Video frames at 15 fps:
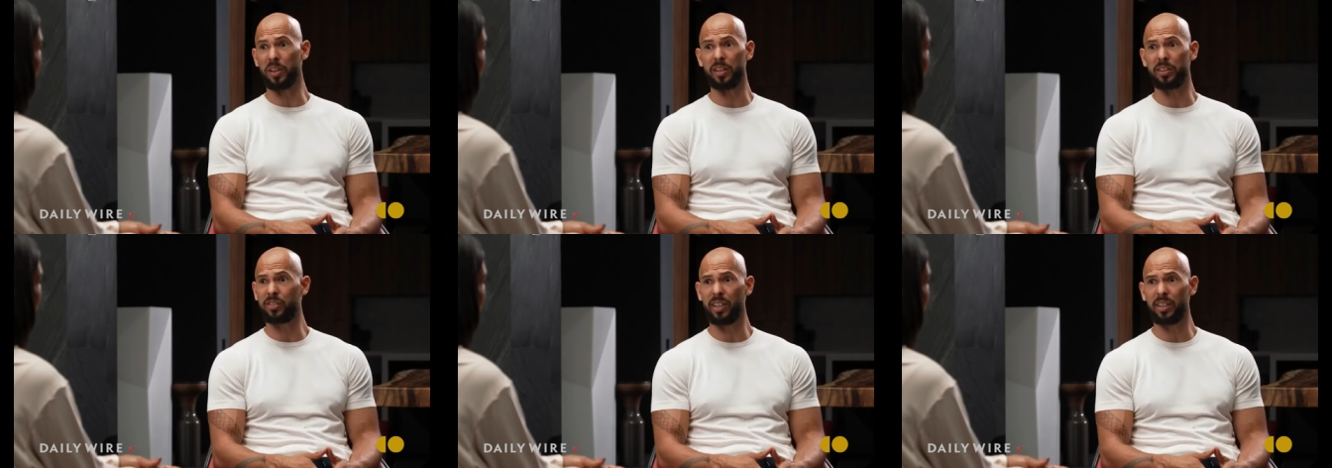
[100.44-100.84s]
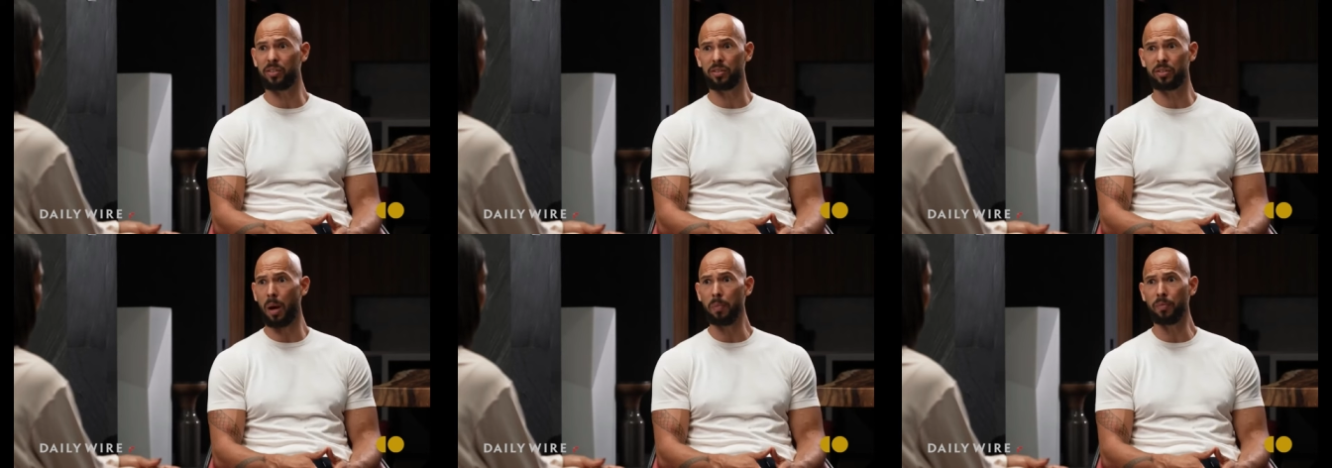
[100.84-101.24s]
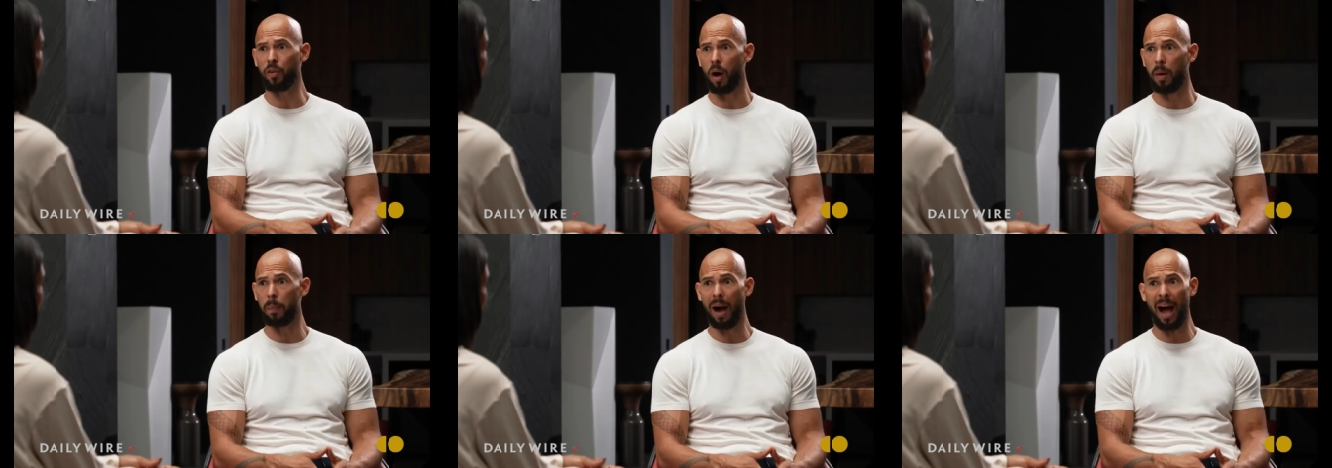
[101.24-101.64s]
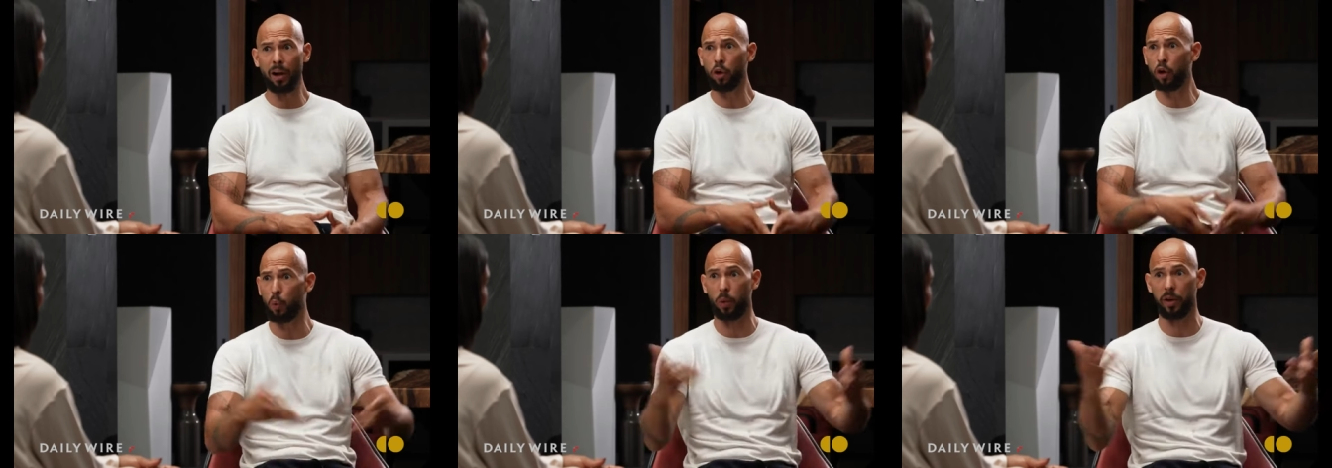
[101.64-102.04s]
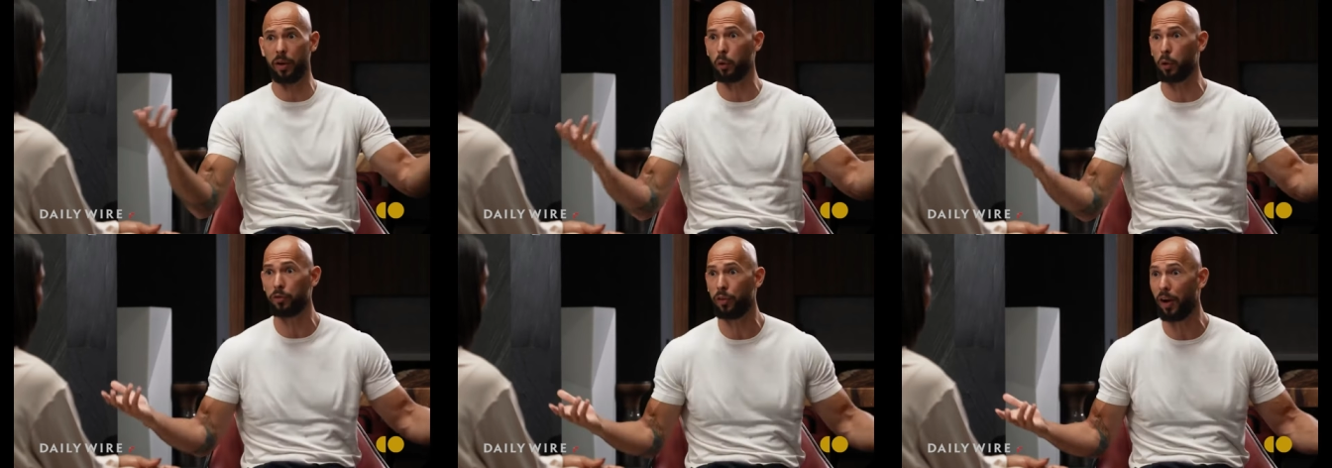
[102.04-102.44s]
where these things come from. I don't know where
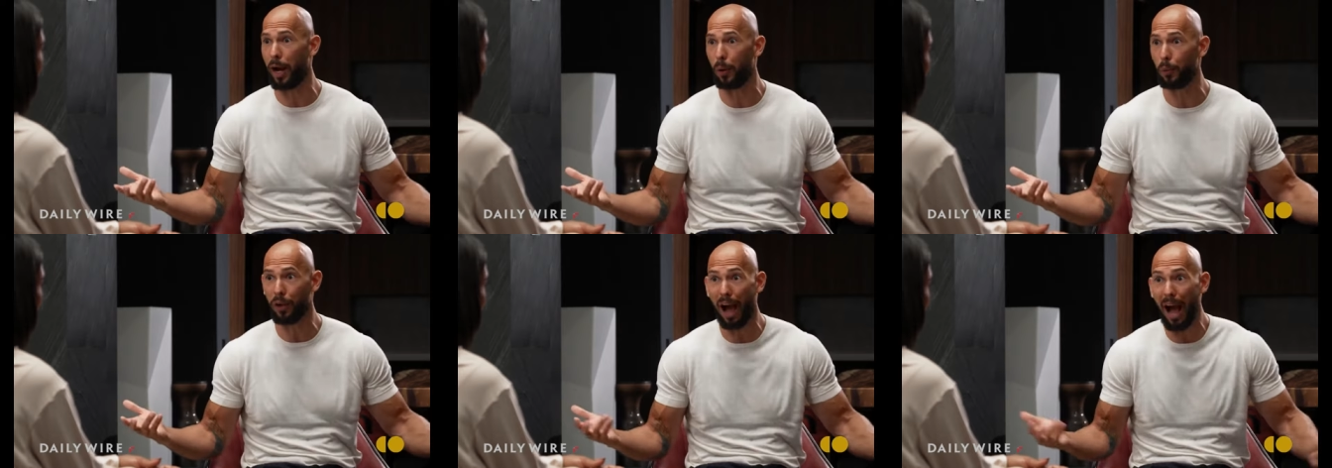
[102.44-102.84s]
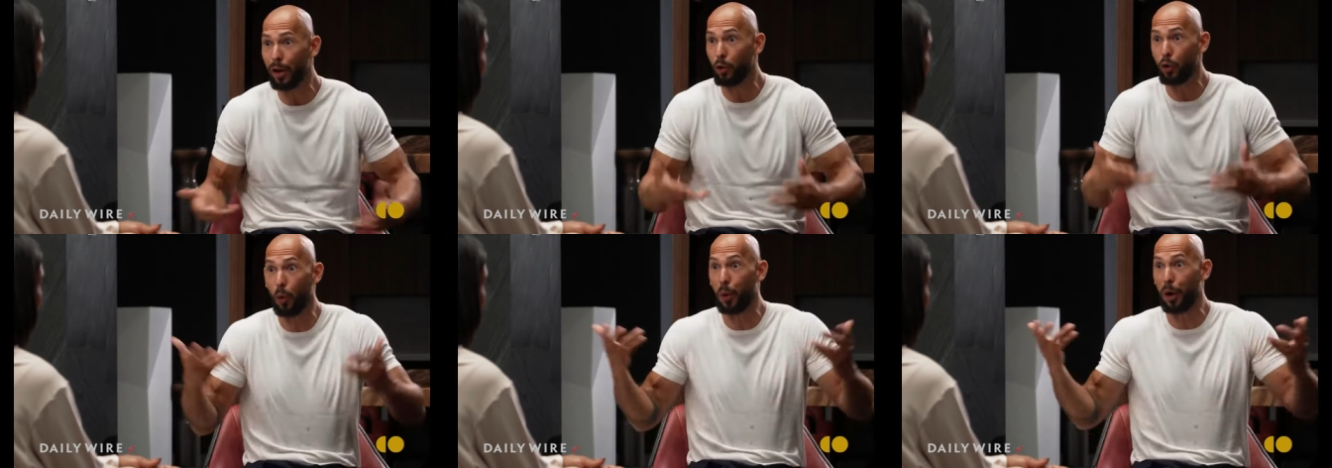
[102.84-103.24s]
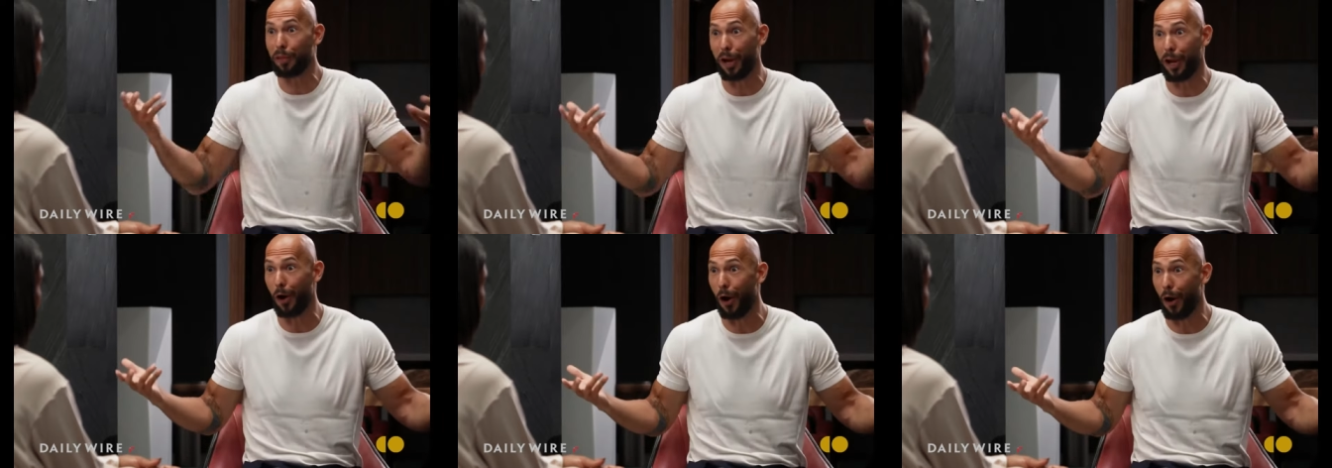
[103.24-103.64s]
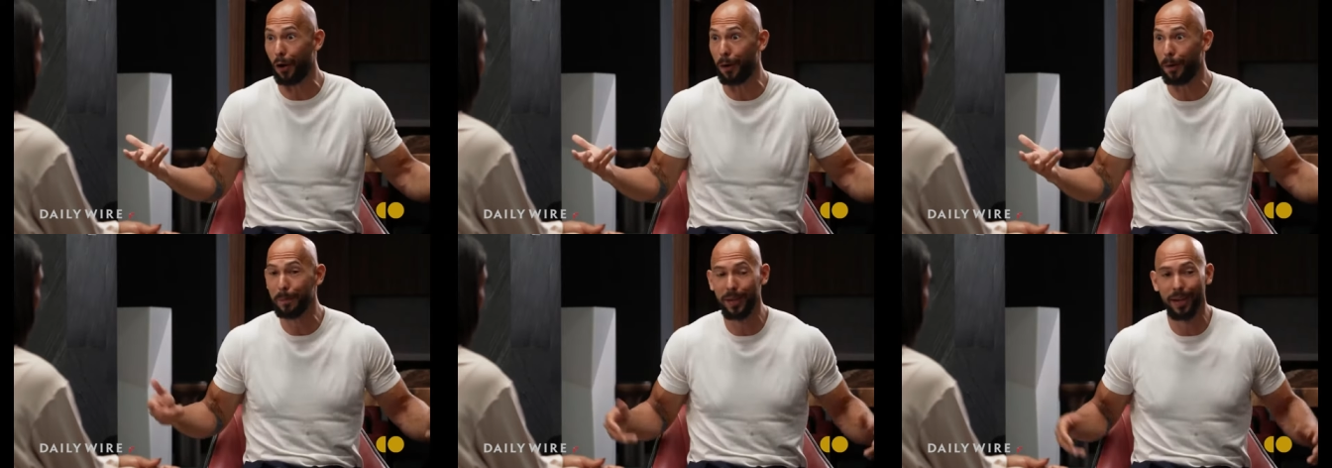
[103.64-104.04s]
they were found. I don't know where they are.